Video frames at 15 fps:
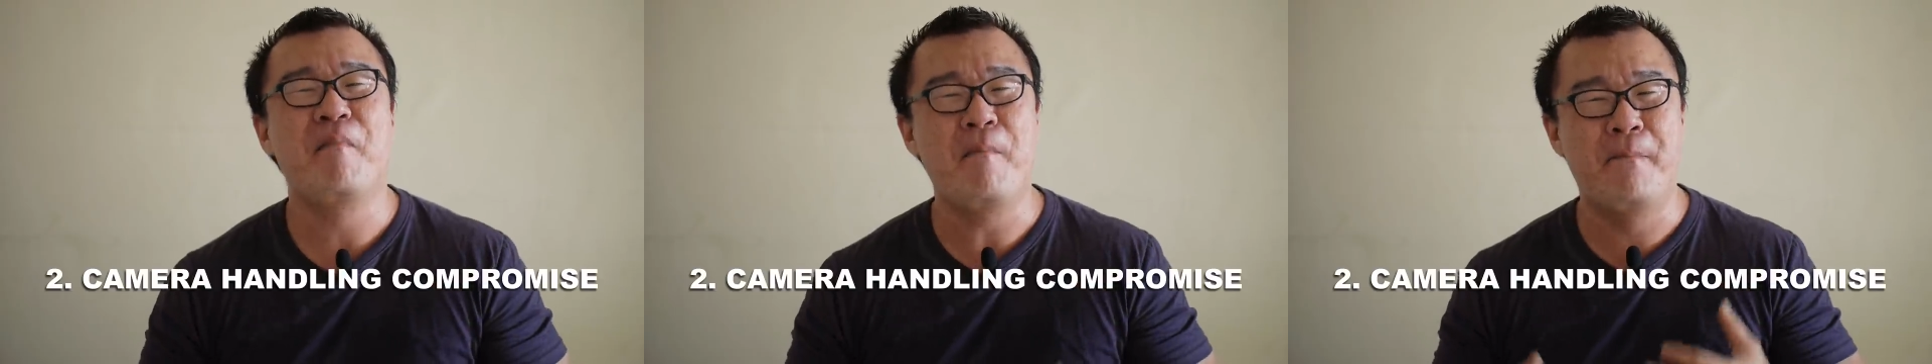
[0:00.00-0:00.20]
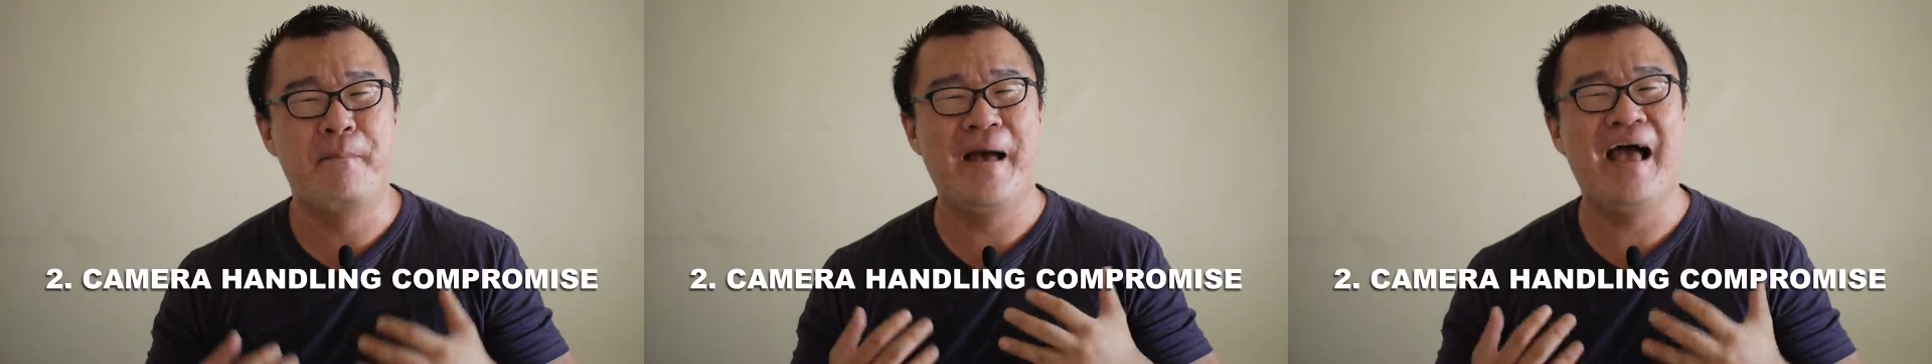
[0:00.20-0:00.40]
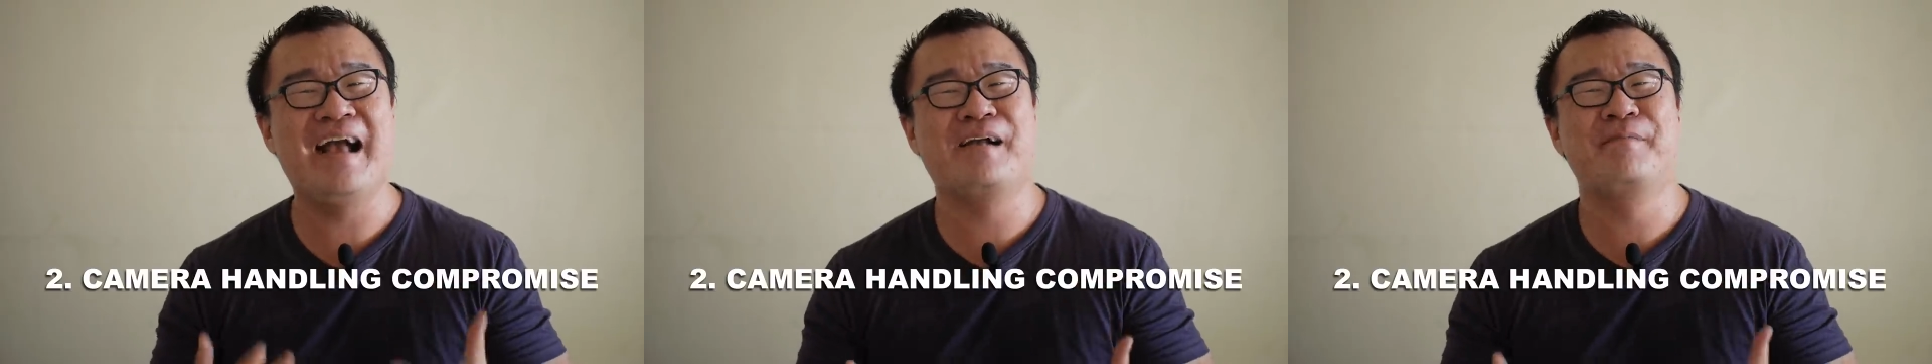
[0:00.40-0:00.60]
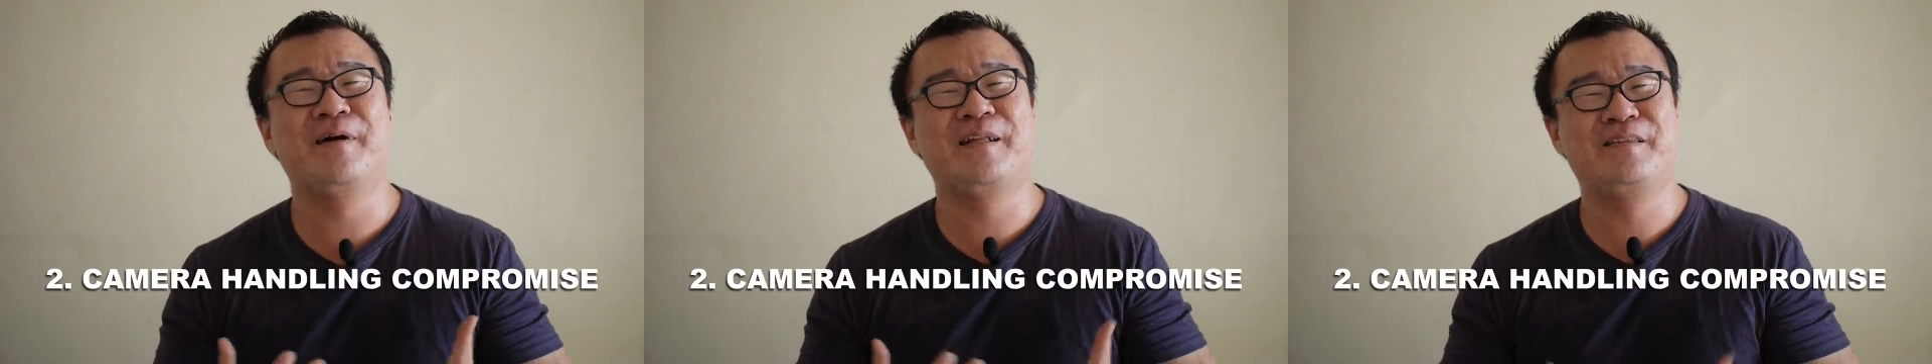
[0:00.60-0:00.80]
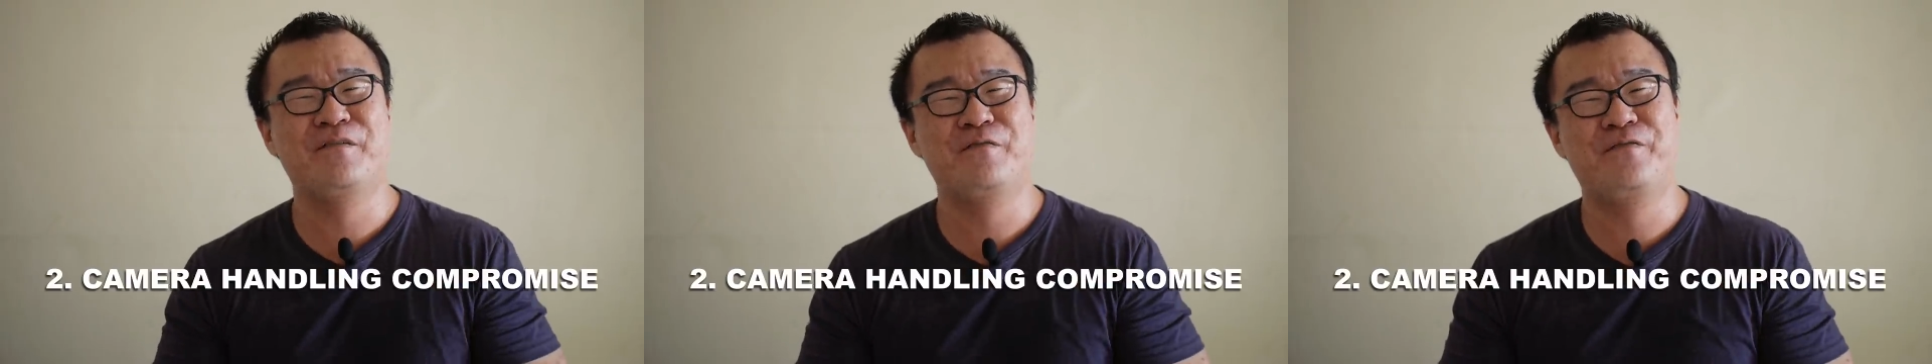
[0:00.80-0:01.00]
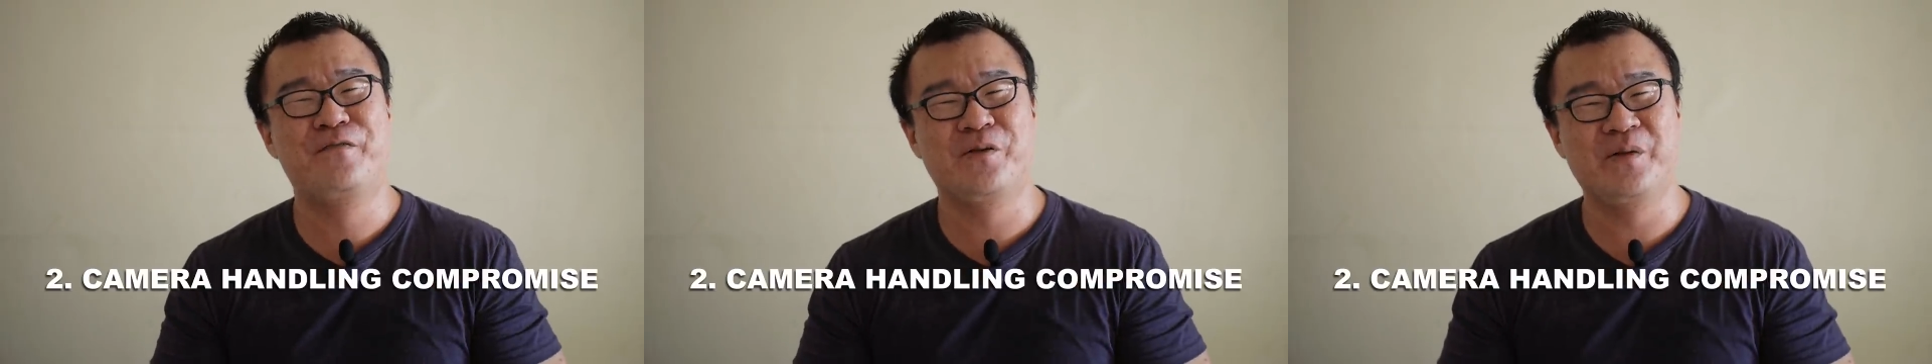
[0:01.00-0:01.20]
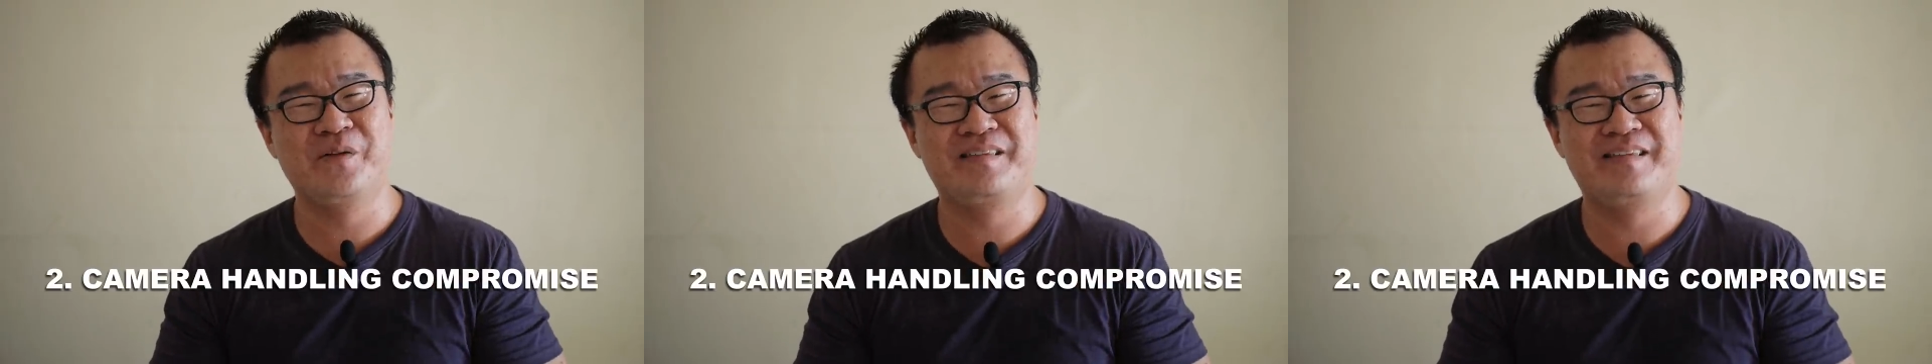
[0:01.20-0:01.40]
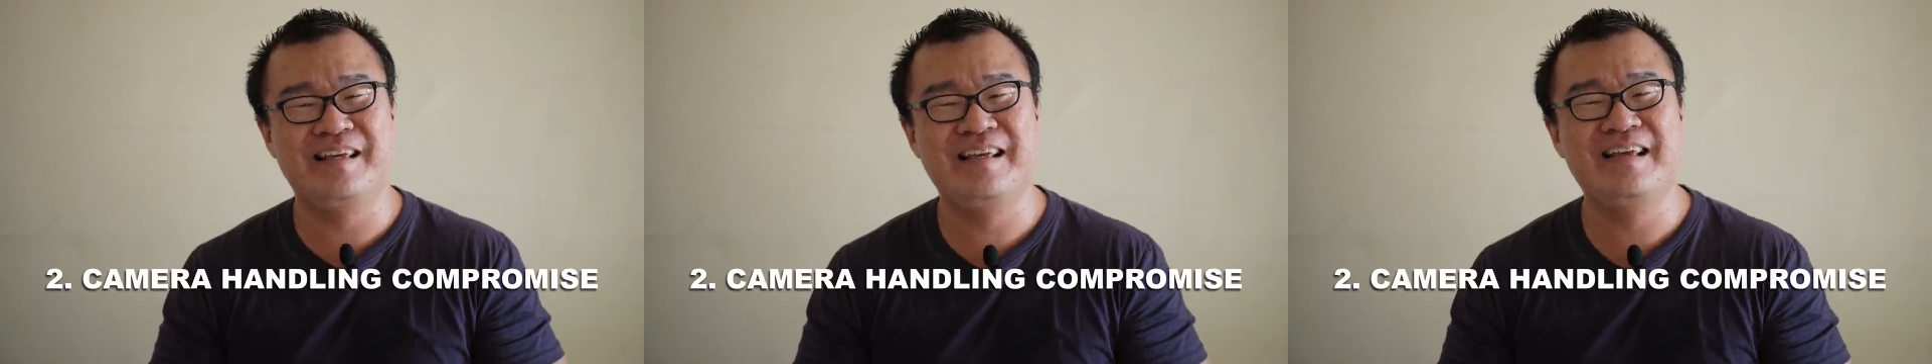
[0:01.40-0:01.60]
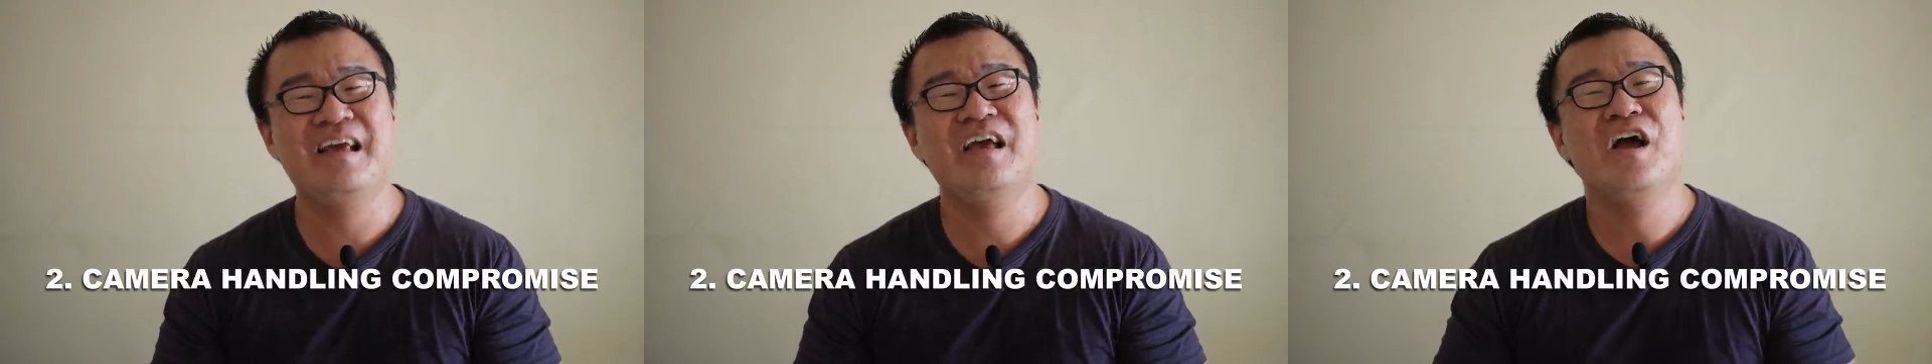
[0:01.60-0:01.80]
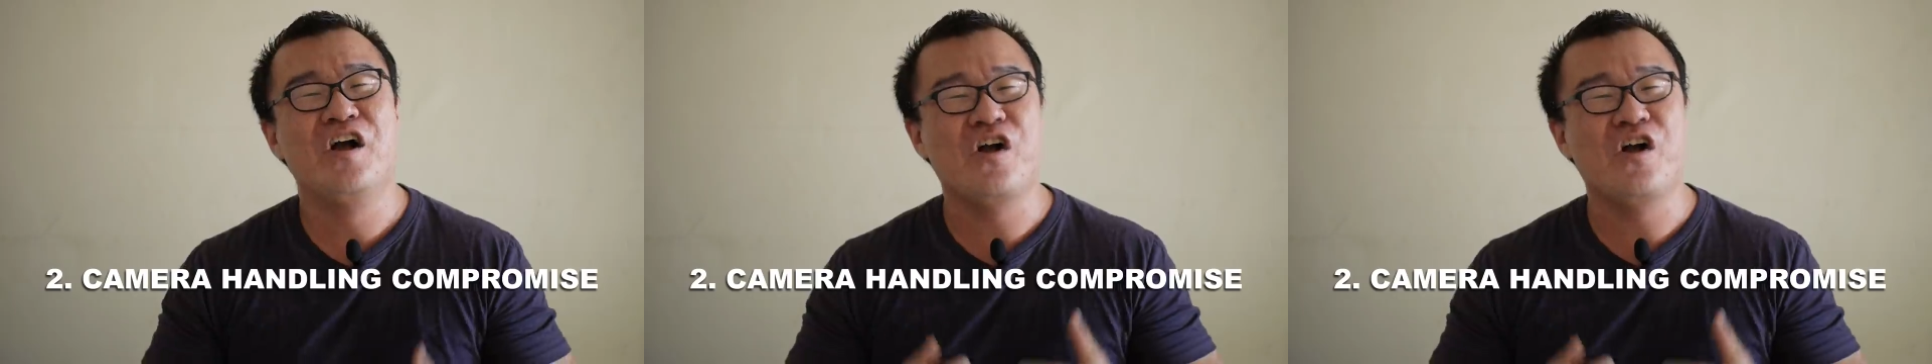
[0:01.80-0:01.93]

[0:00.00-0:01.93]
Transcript: back button focusing